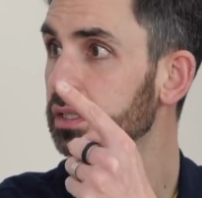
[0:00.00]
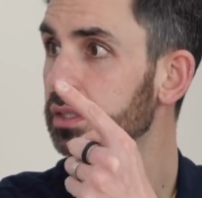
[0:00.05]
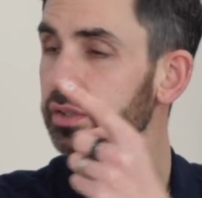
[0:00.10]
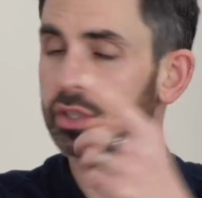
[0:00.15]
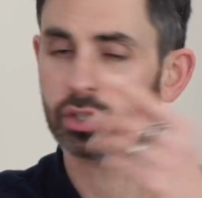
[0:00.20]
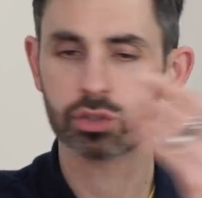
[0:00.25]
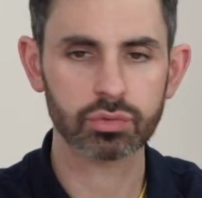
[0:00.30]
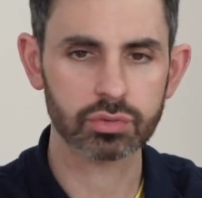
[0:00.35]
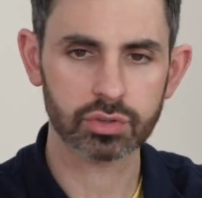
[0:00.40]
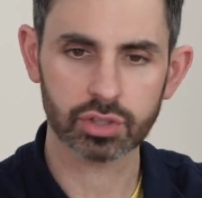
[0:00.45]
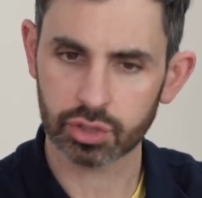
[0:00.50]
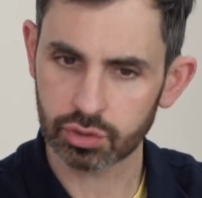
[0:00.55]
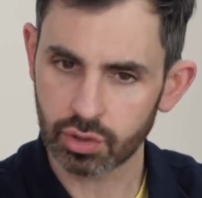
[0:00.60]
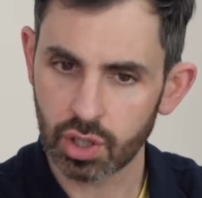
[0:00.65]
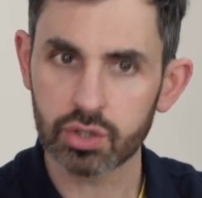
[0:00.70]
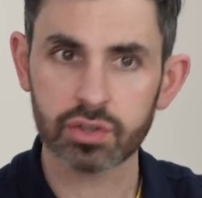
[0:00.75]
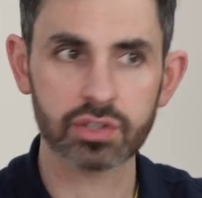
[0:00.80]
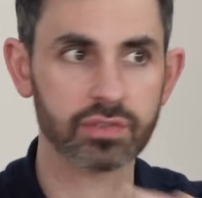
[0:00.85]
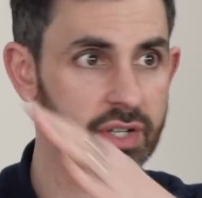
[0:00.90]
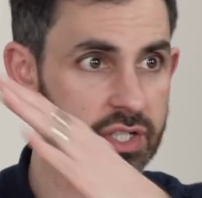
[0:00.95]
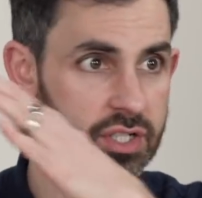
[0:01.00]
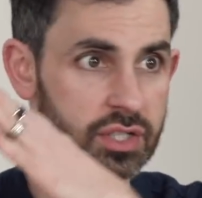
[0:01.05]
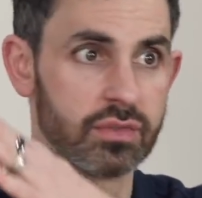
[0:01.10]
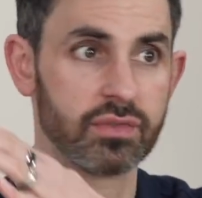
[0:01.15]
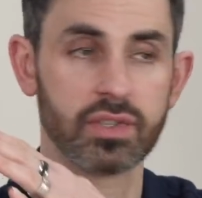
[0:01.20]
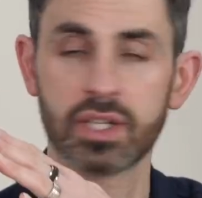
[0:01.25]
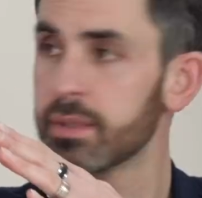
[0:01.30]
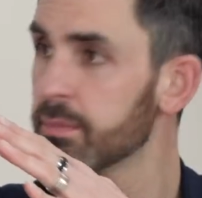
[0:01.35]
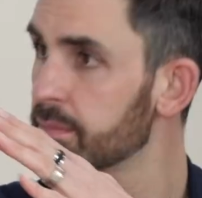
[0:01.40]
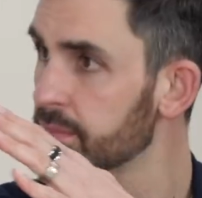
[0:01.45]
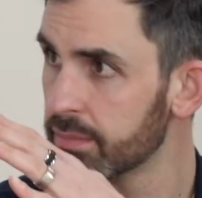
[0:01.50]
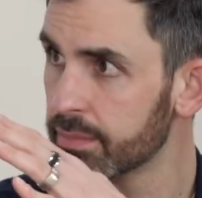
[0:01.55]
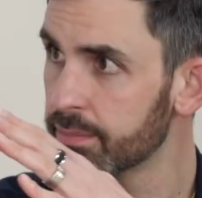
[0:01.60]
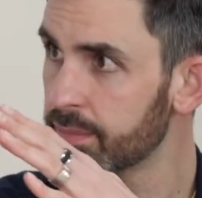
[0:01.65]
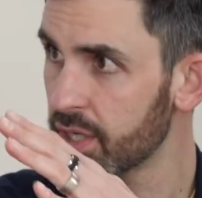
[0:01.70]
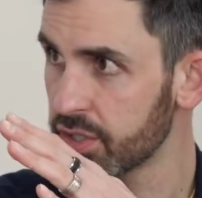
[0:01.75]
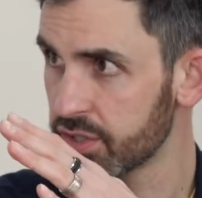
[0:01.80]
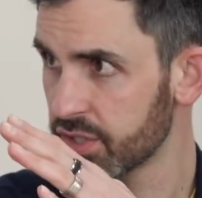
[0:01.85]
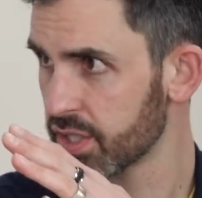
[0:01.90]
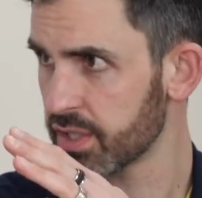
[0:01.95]
The growth of SUV
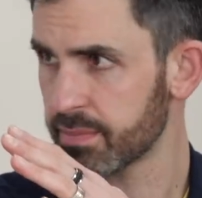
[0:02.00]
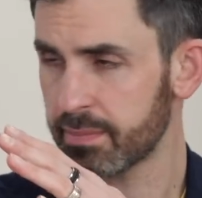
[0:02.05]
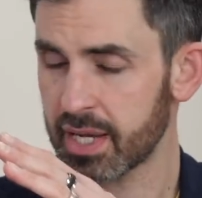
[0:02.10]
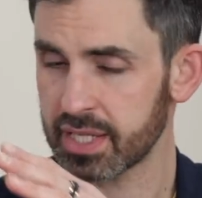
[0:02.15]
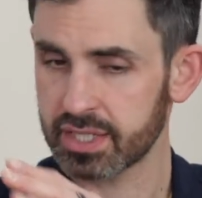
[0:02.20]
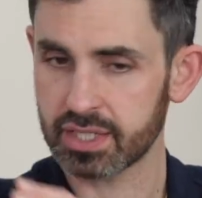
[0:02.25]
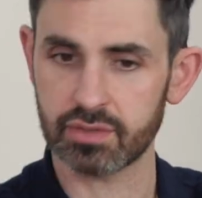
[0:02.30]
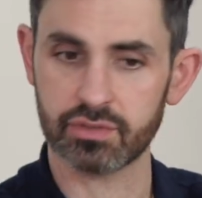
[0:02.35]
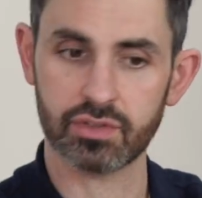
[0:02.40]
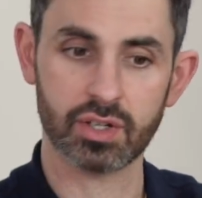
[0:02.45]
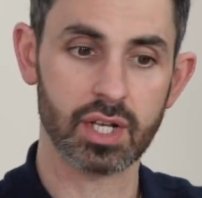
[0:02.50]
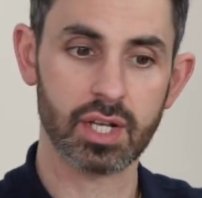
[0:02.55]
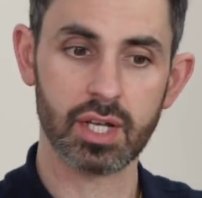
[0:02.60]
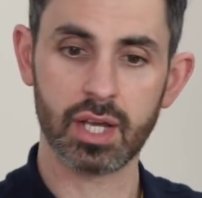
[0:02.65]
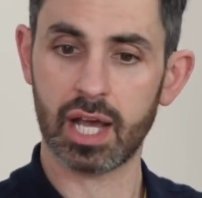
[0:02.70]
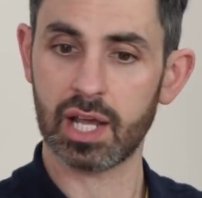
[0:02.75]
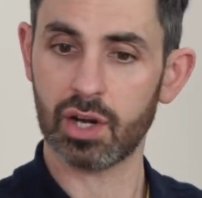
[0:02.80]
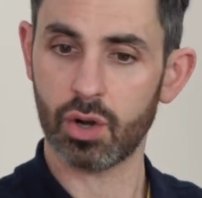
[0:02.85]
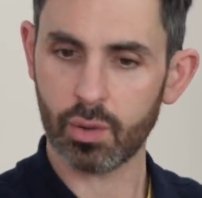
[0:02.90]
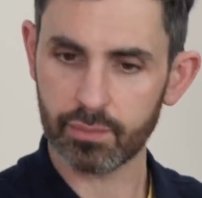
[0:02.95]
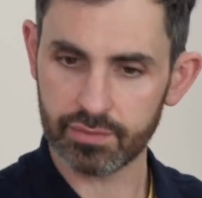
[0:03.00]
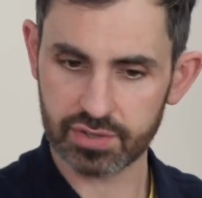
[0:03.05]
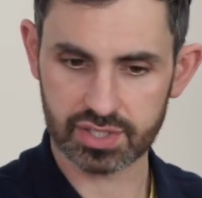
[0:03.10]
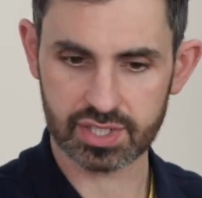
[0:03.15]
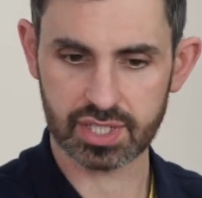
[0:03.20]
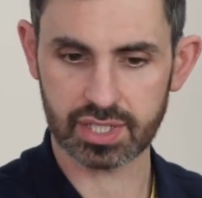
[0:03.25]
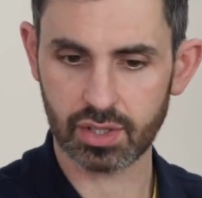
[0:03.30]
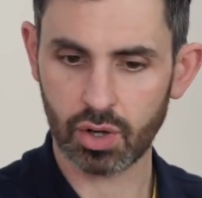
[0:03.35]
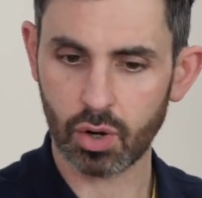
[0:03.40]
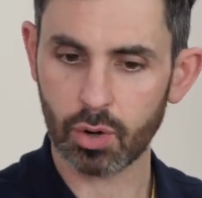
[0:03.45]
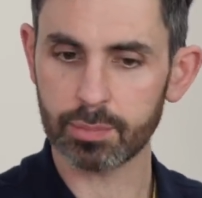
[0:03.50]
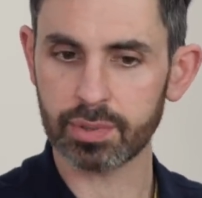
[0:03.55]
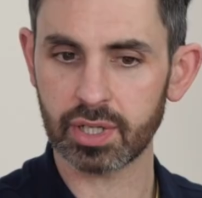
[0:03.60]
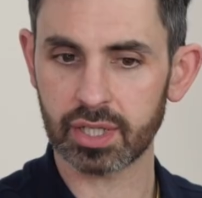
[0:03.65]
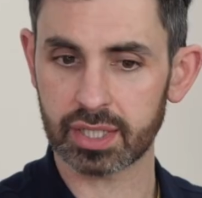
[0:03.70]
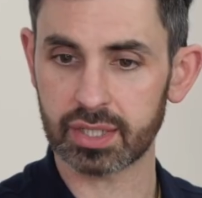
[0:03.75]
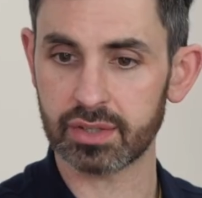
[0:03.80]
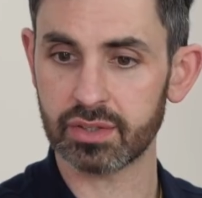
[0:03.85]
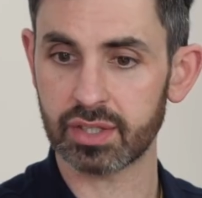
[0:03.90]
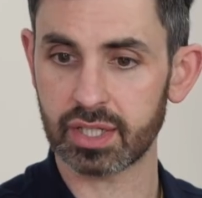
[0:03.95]
purchase is massive, and obviously the whole
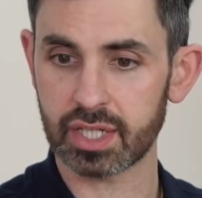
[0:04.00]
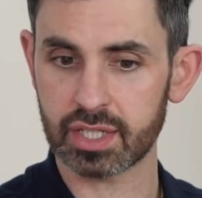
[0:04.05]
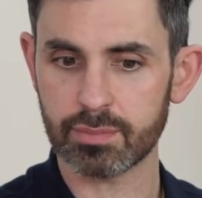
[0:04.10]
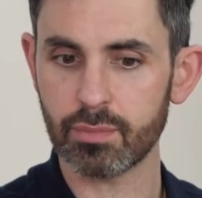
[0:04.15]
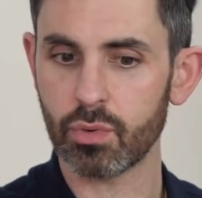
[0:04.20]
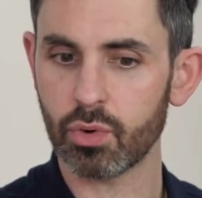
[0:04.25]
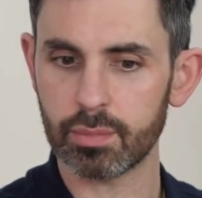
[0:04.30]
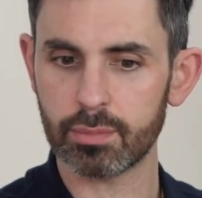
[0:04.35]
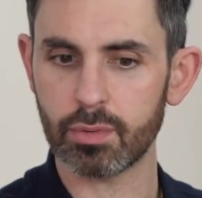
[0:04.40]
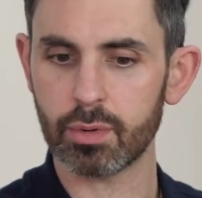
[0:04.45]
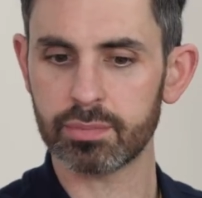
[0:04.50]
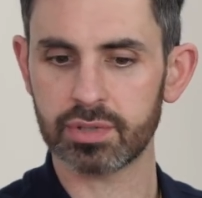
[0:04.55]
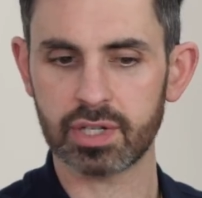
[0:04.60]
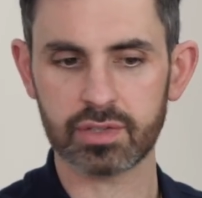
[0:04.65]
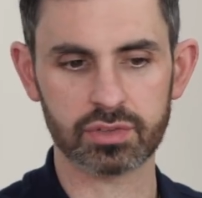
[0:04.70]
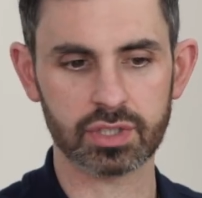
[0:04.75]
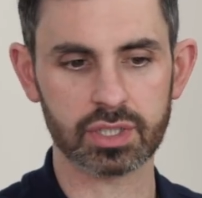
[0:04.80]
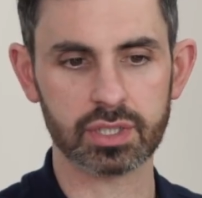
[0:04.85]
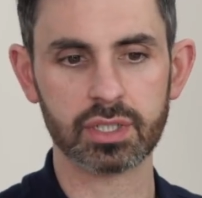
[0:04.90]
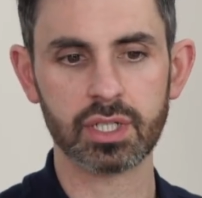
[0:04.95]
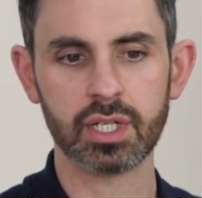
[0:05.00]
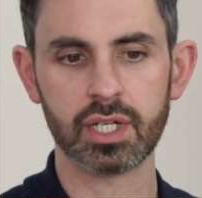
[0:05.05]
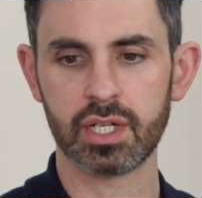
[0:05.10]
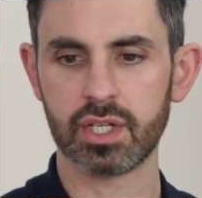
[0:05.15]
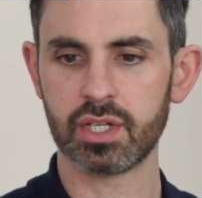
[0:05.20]
plug-in thing is more and more prevalent.